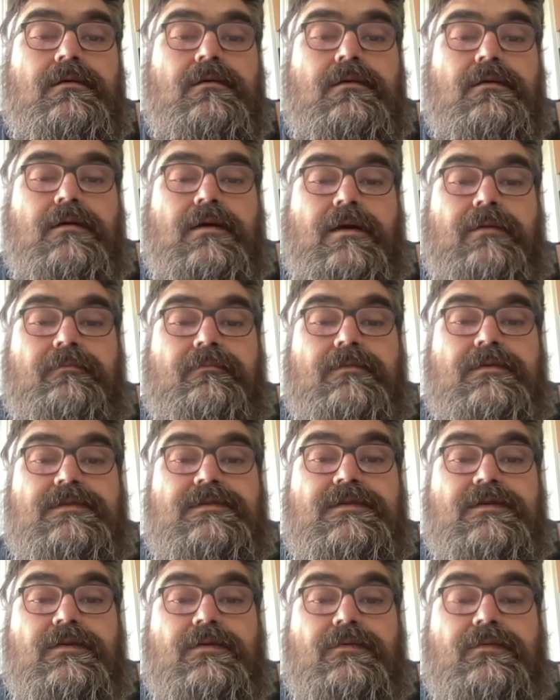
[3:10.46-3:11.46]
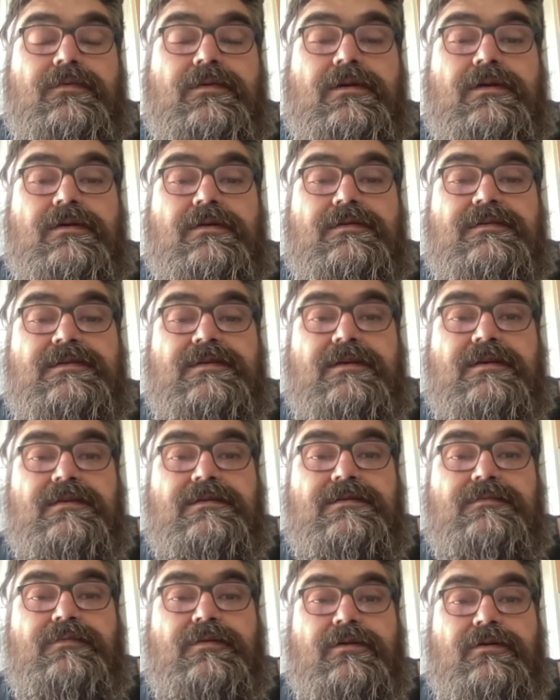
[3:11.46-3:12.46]
okay, so there's
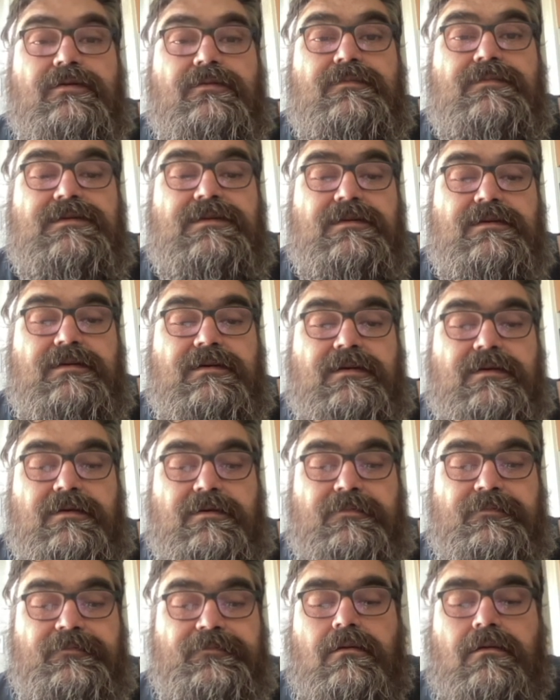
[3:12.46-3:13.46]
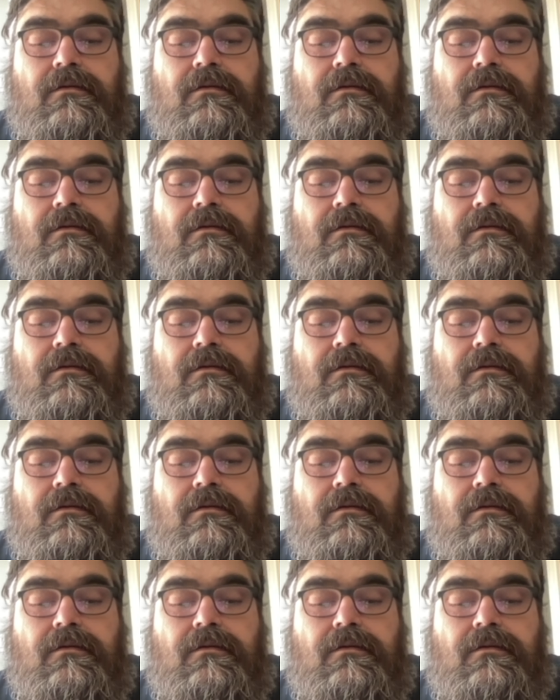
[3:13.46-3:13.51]
his poems in here.